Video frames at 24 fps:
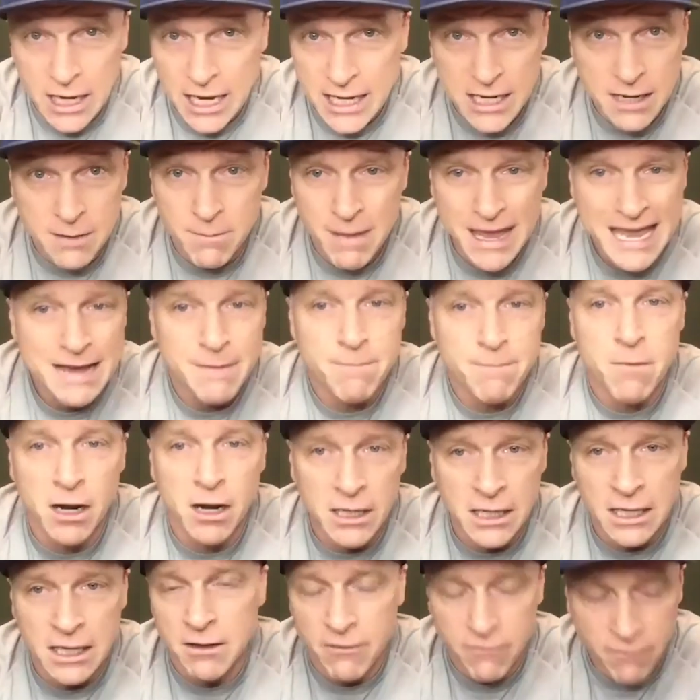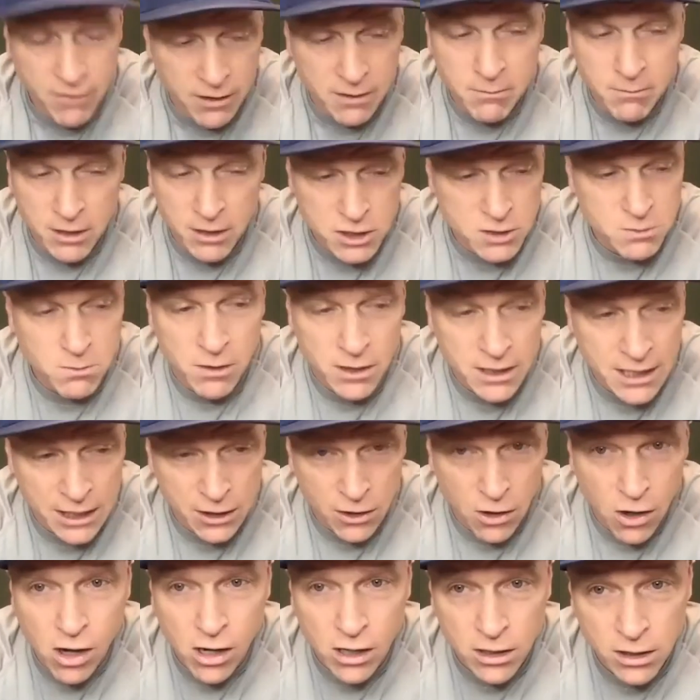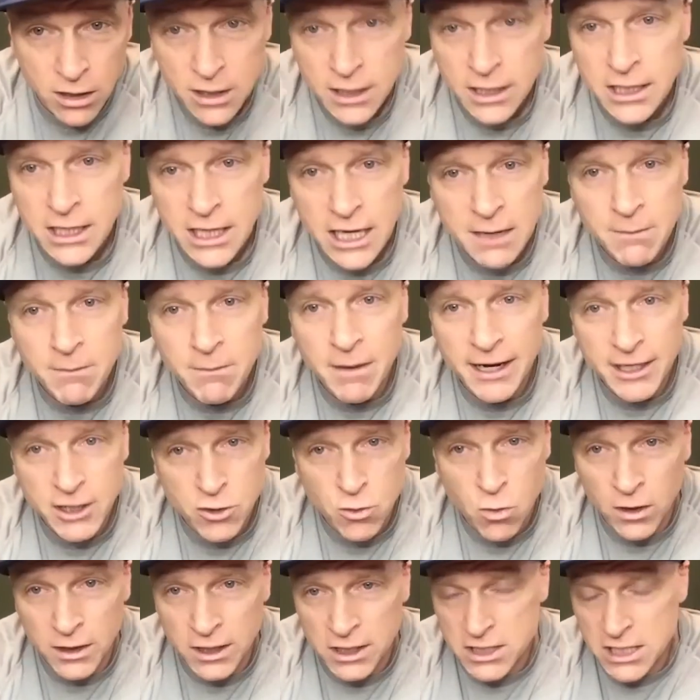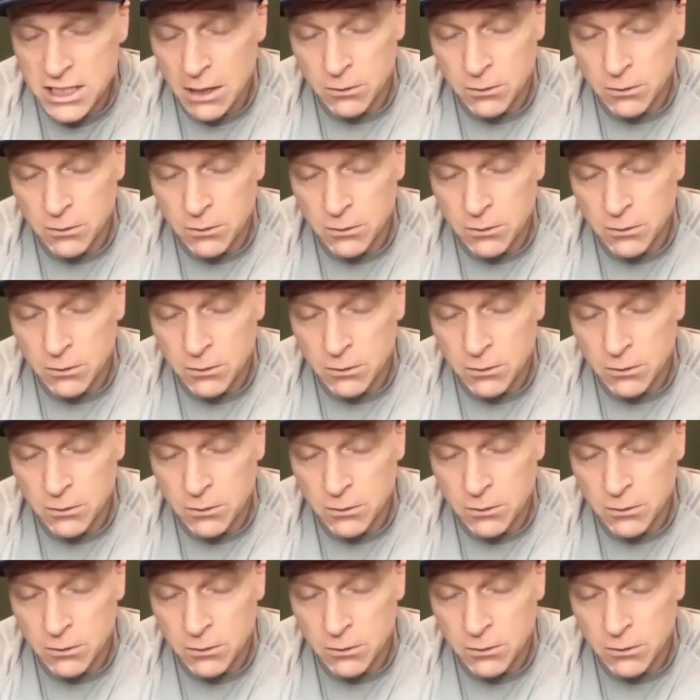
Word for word: I didn't make money, very much money at all in my 20s.